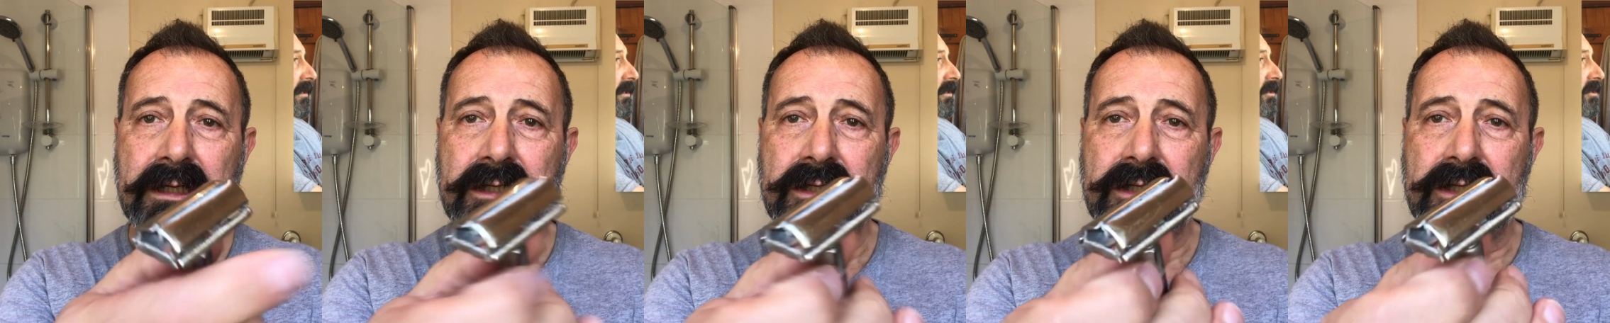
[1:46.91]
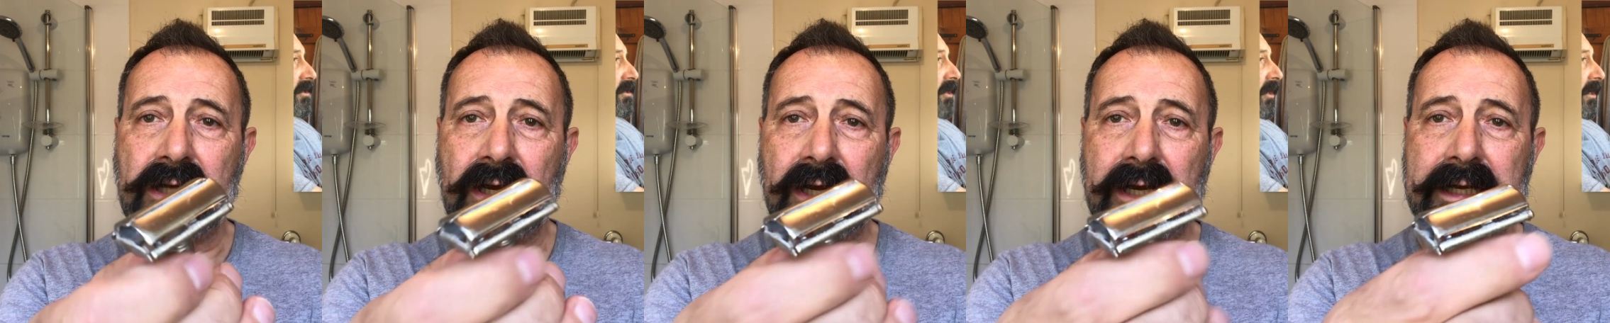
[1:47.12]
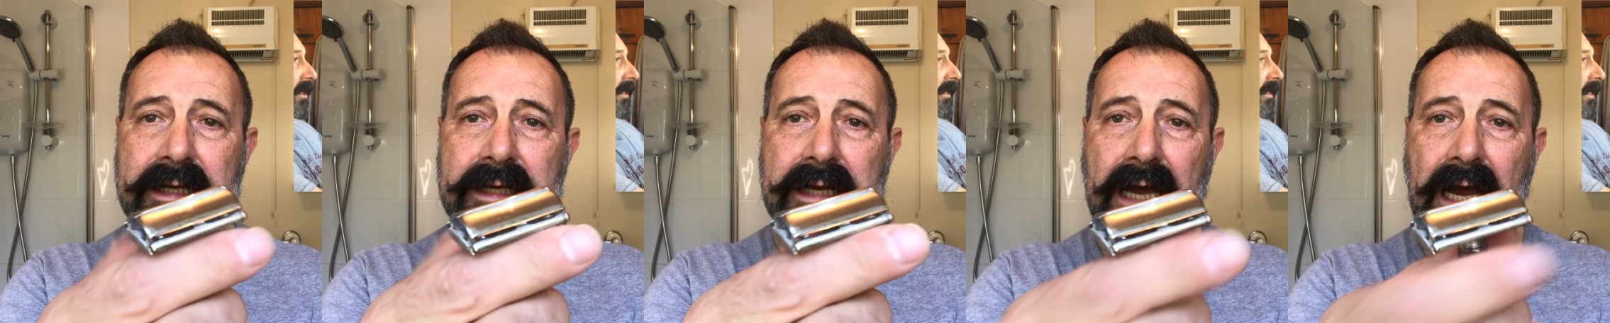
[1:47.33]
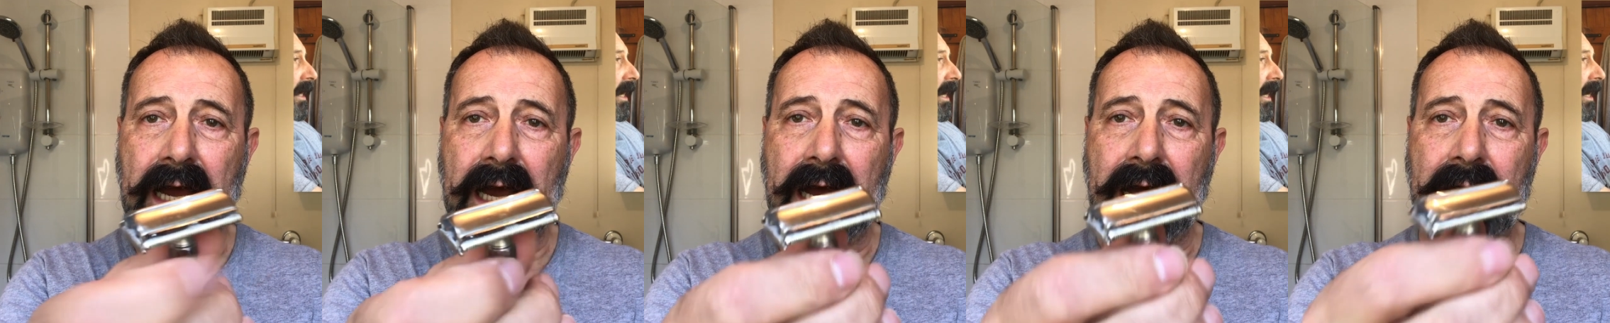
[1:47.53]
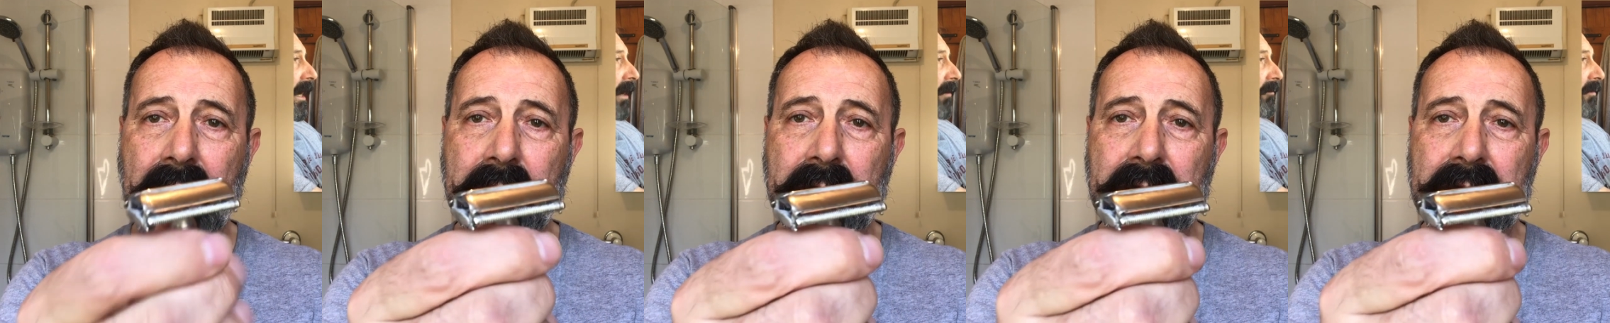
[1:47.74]
tighten it
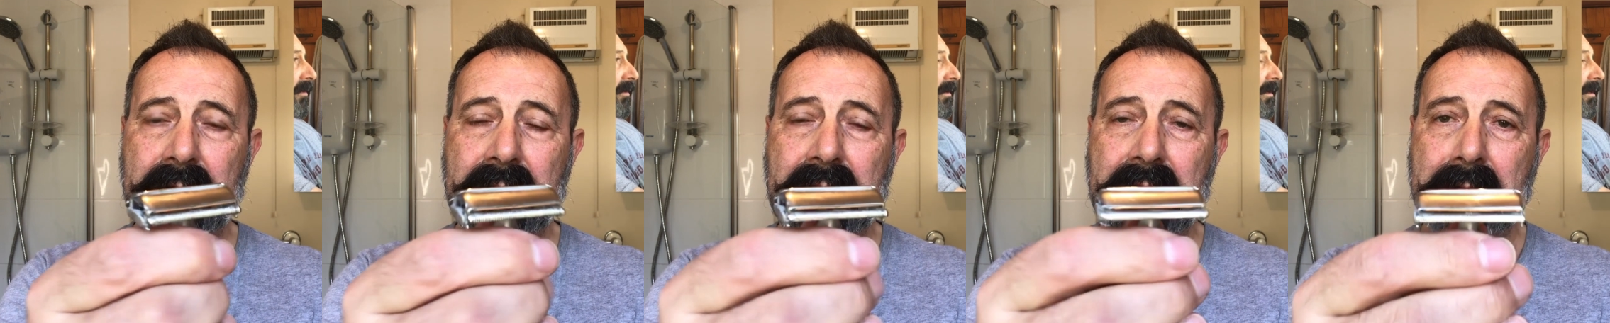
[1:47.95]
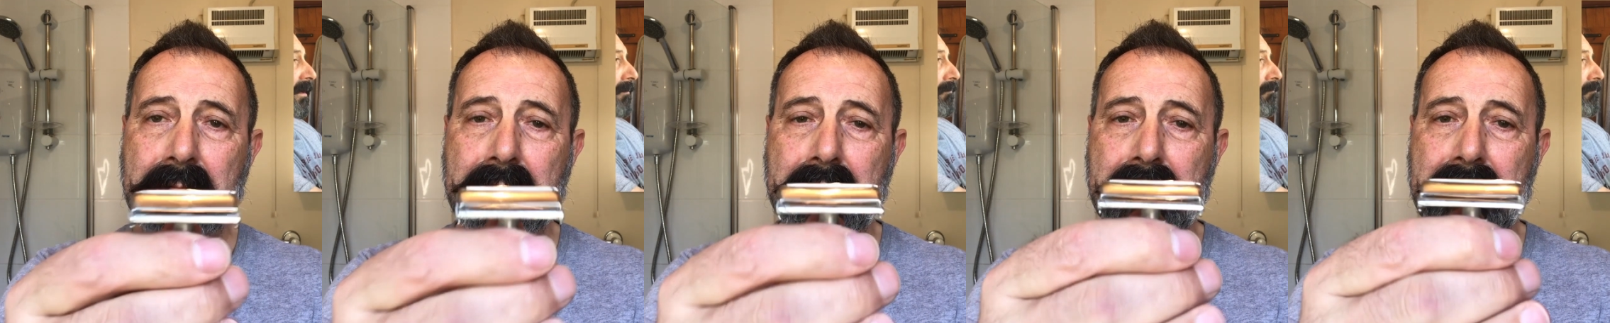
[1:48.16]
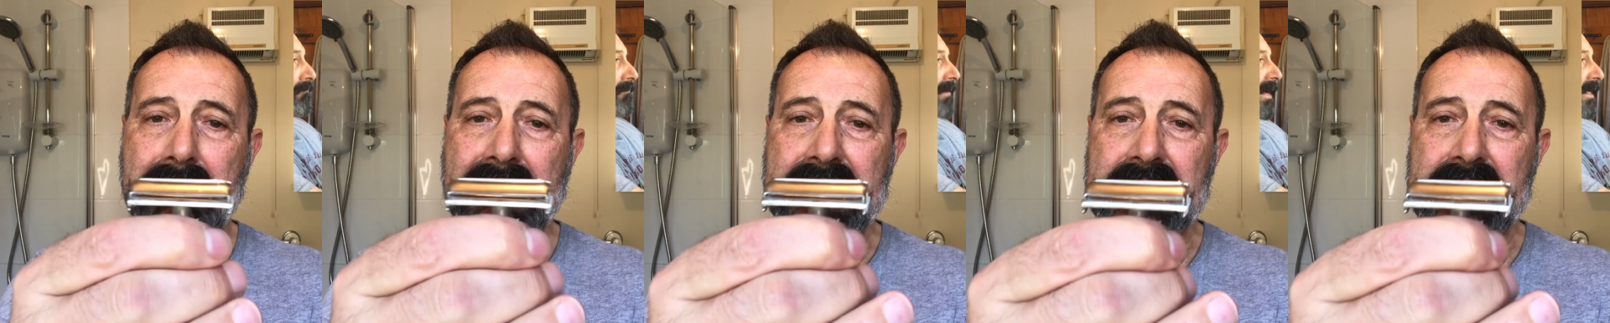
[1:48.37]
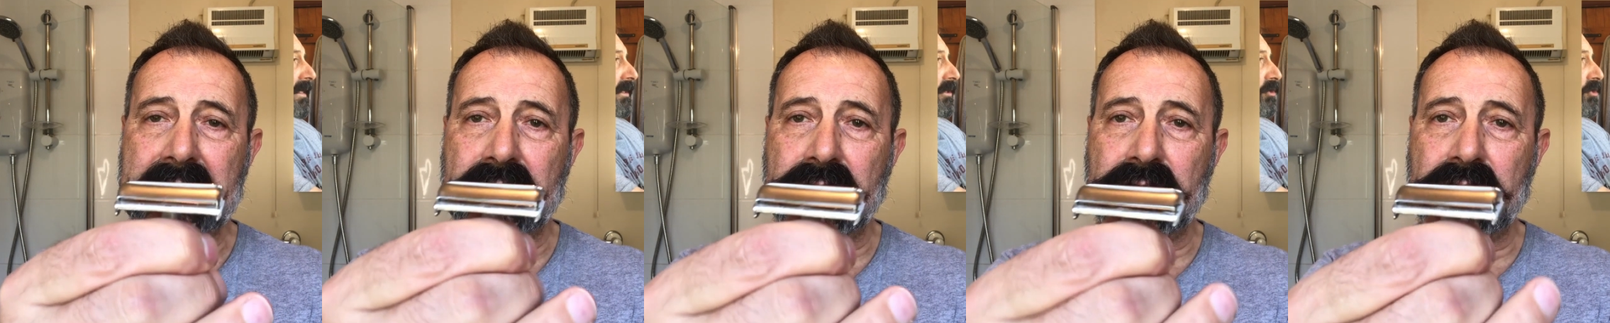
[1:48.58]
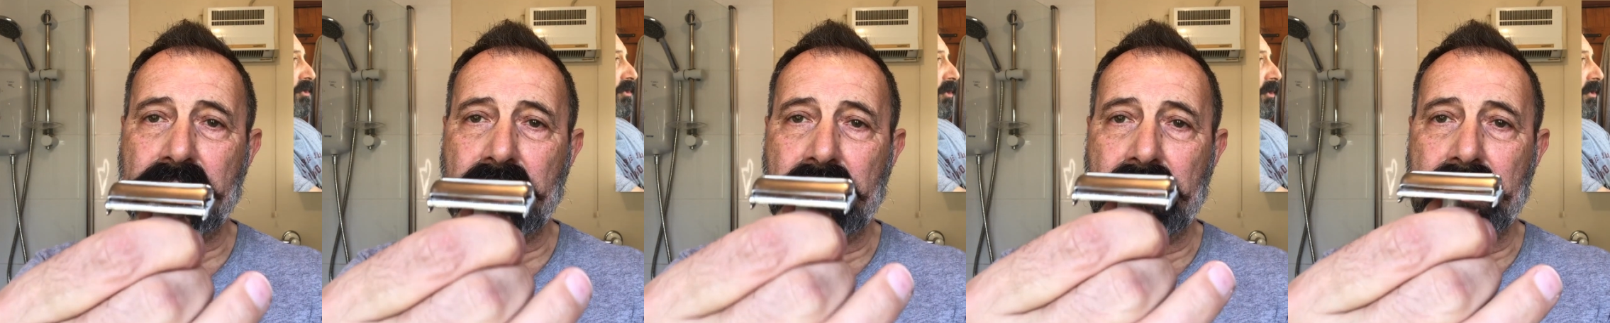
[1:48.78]
up, make
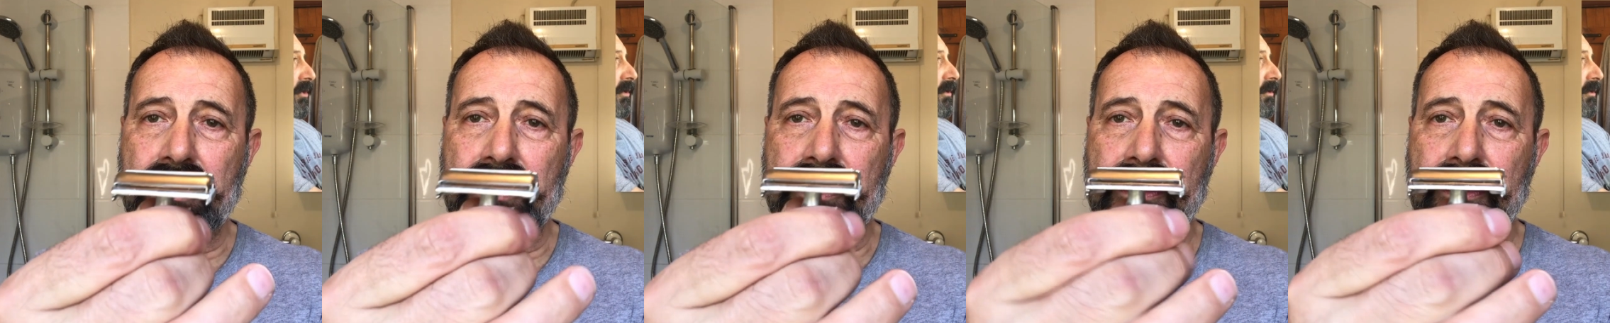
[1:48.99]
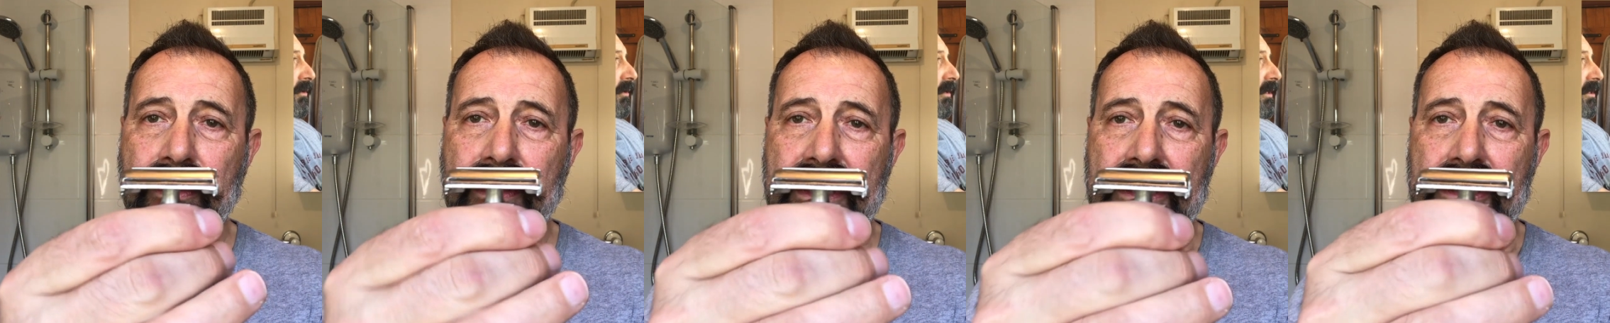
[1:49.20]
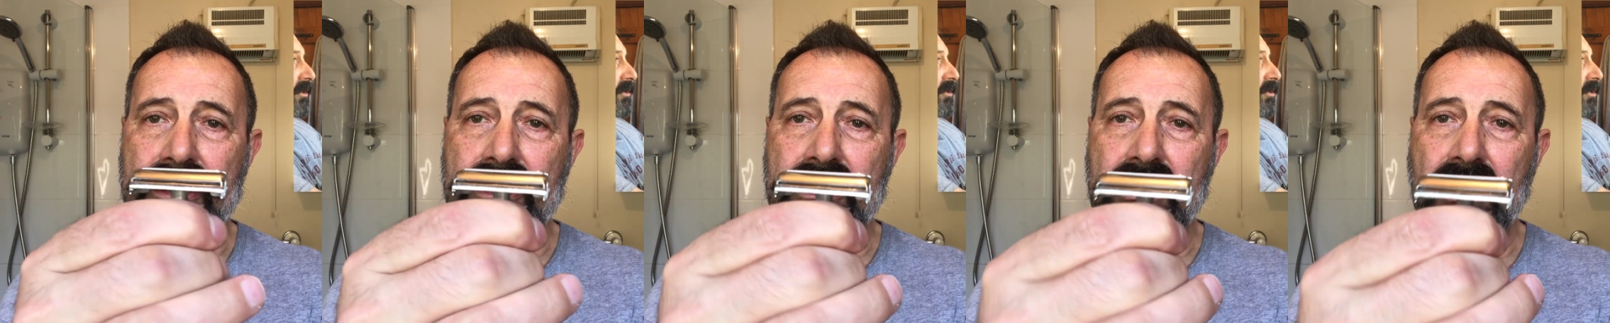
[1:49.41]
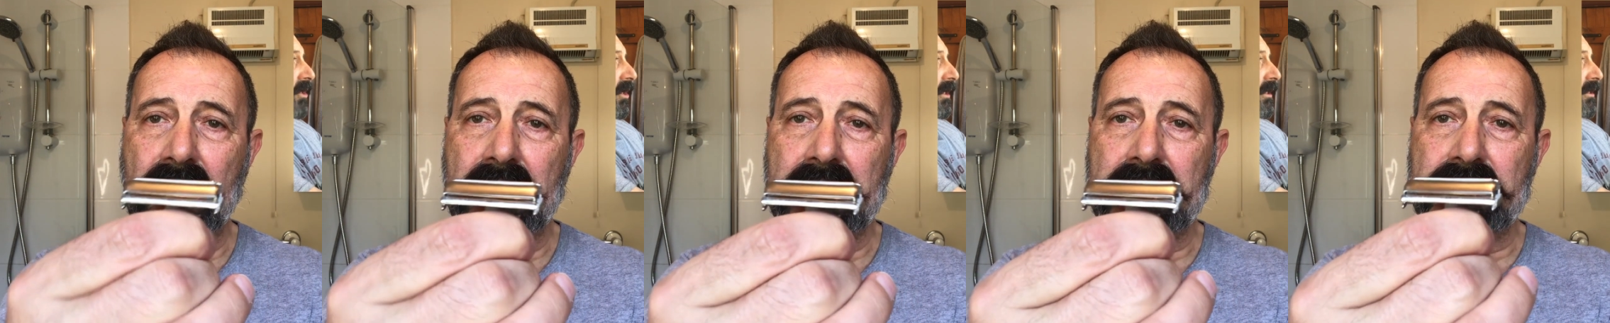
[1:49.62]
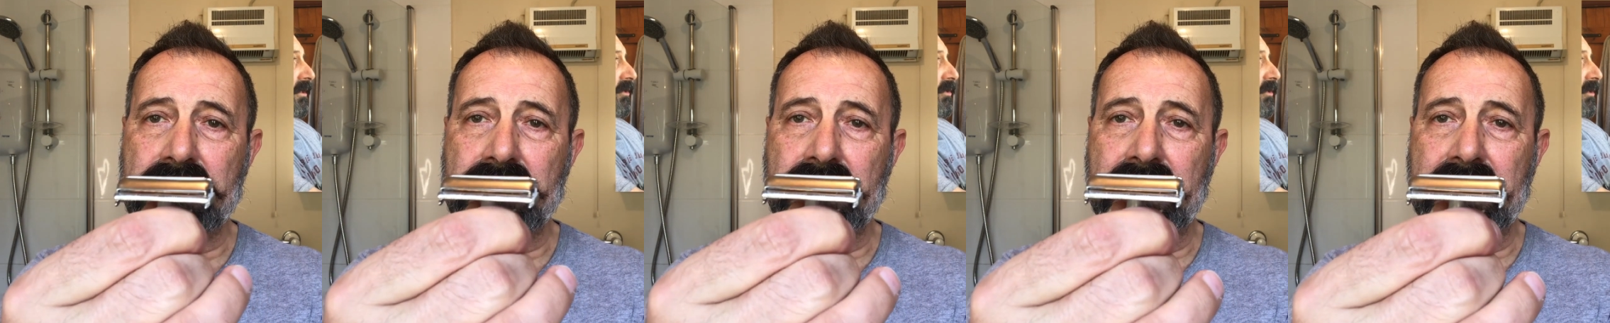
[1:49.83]
sure you do it as tight
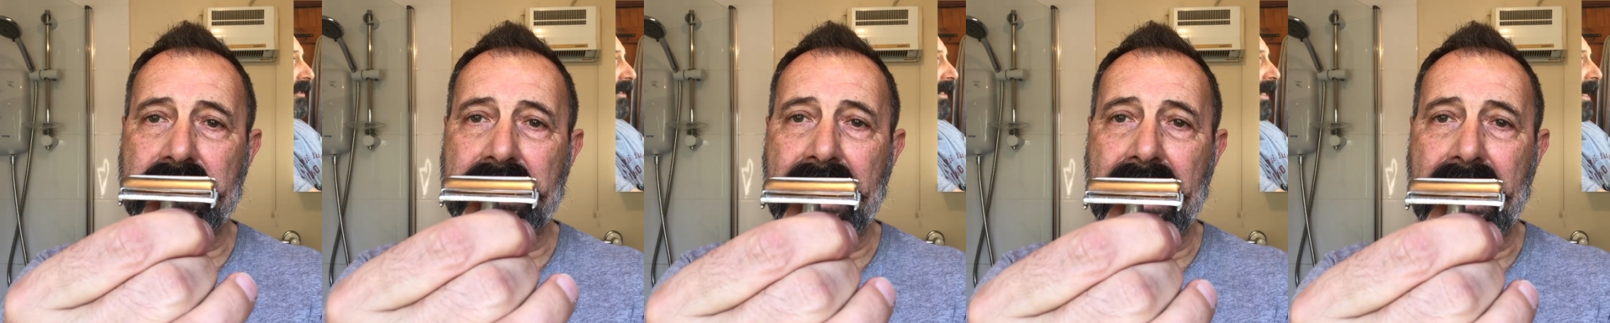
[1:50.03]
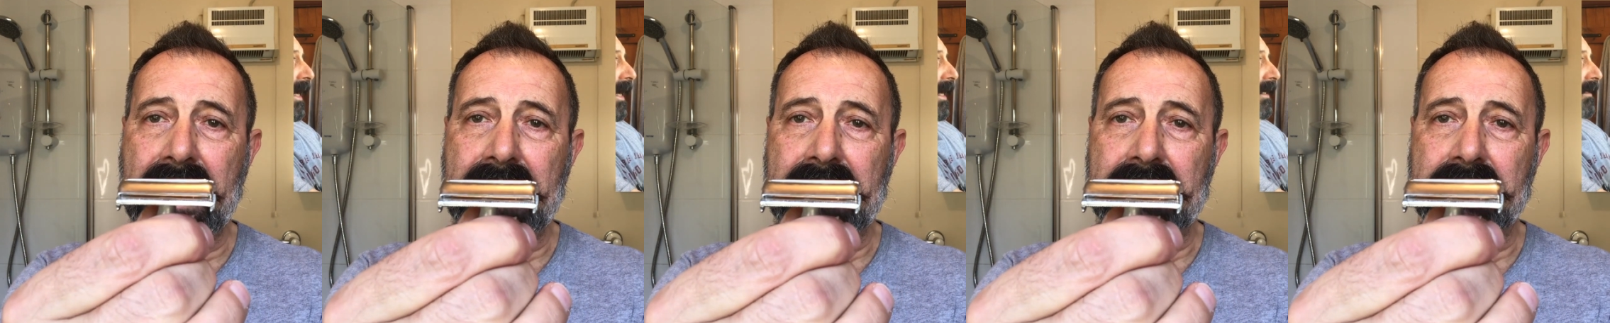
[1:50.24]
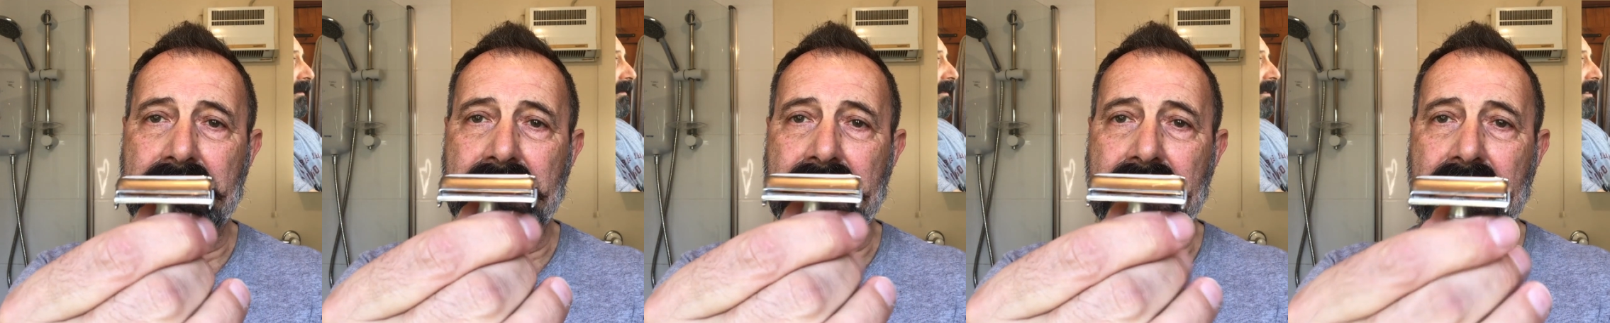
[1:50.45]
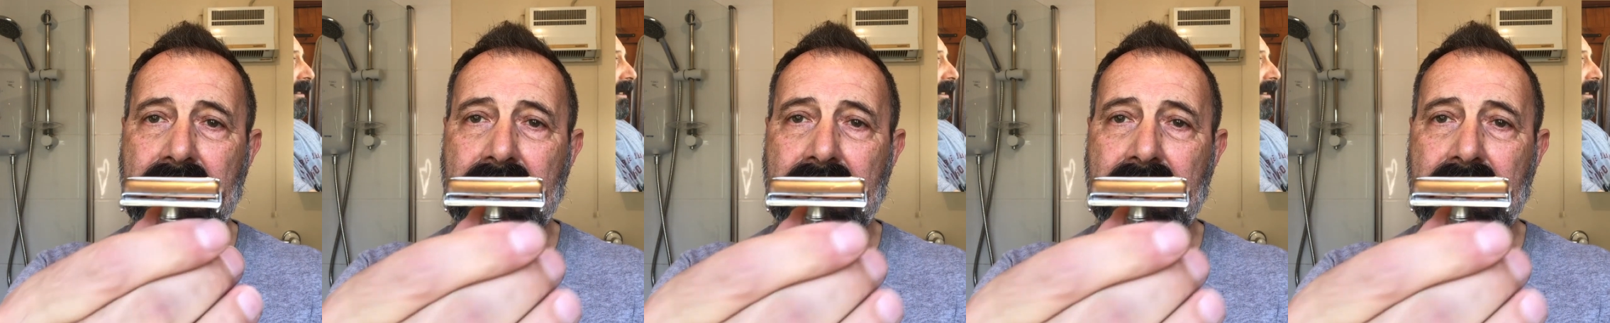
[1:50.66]
as you can,